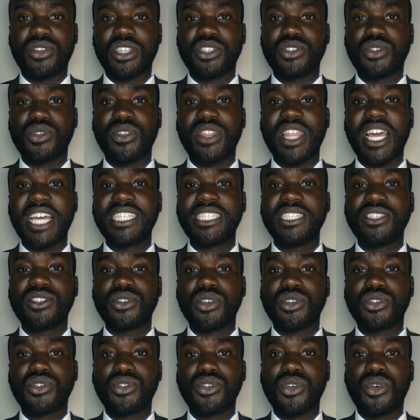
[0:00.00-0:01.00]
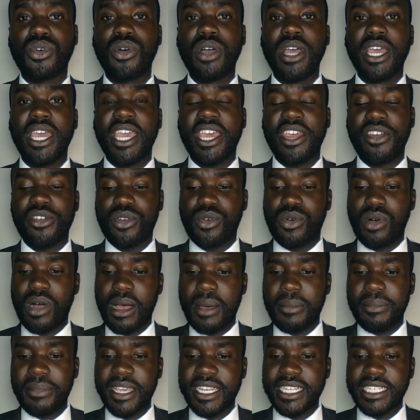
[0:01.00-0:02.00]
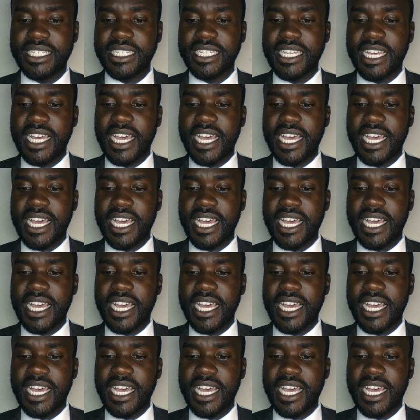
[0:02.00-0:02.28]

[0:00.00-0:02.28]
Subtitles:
So that is also a requirement